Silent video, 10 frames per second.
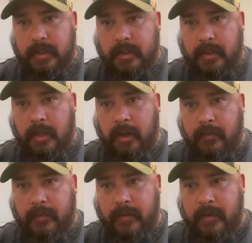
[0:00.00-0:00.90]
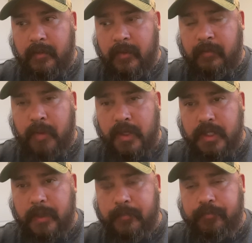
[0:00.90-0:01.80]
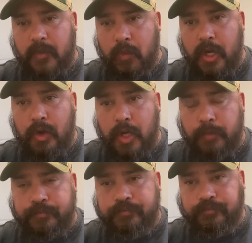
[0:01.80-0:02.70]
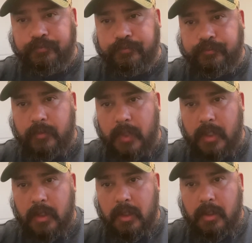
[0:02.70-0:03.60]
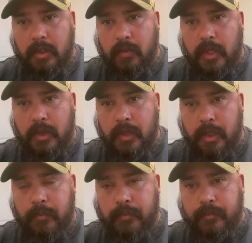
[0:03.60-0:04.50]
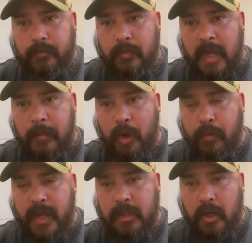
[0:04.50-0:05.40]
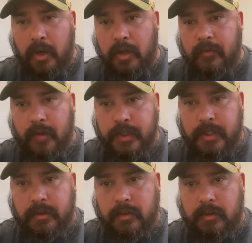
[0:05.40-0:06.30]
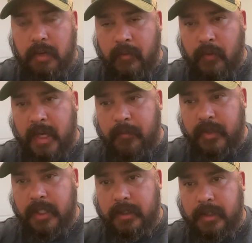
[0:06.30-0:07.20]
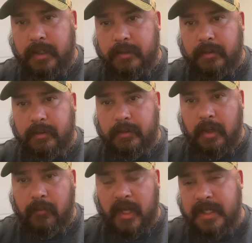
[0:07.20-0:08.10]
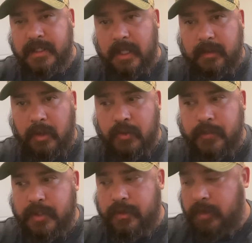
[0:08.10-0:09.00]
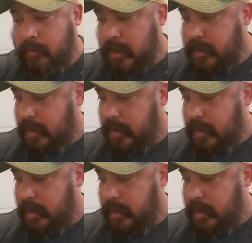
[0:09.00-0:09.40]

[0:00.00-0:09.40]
of, of, of punching. We don't know. We don't know. I'm hoping the earlier version of what I predicted, of what I said Earl Spence Jr. was.